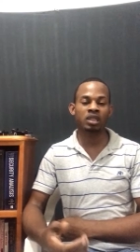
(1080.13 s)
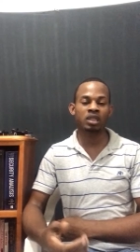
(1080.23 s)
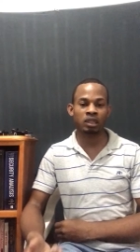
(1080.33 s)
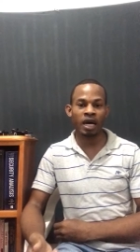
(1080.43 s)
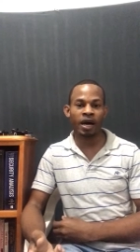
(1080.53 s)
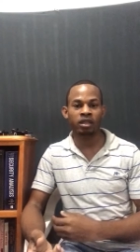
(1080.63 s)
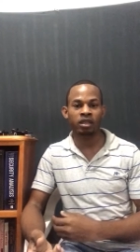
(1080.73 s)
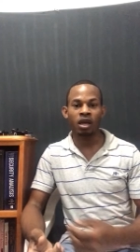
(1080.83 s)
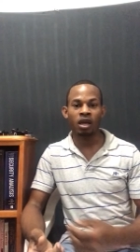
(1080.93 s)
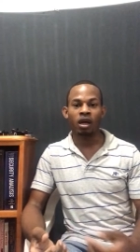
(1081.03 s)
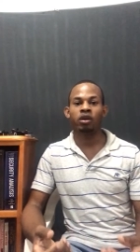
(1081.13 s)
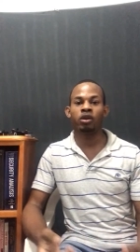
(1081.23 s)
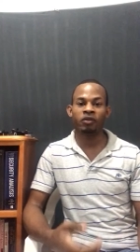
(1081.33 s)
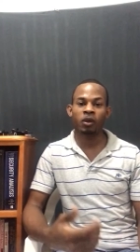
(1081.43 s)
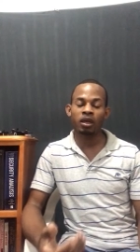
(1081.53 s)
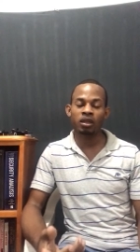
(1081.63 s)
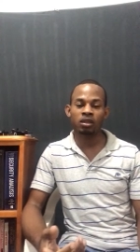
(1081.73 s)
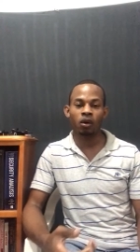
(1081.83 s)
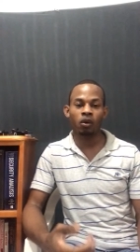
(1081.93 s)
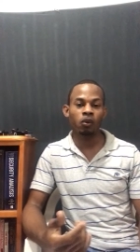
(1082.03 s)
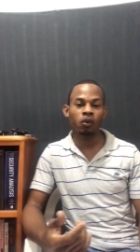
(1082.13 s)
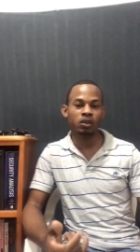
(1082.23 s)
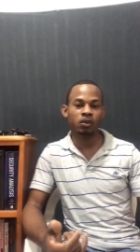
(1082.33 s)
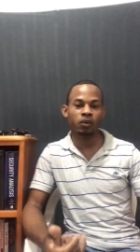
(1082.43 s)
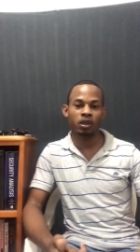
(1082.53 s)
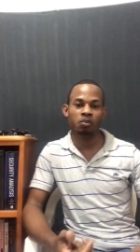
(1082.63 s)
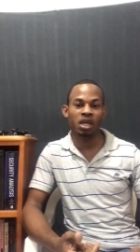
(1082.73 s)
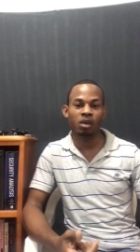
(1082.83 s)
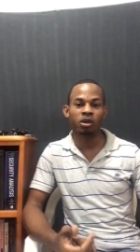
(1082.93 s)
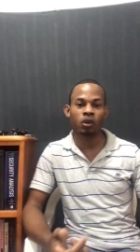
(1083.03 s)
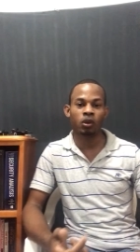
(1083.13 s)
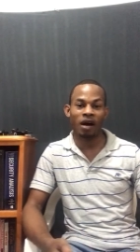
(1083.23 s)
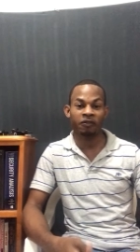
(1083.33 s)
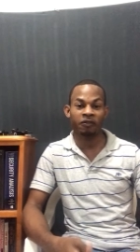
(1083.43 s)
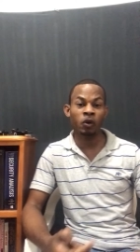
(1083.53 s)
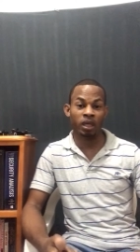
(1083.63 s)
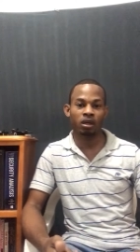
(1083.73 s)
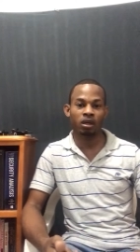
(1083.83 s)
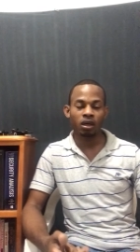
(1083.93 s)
starts, you have to consider who is going to be able to afford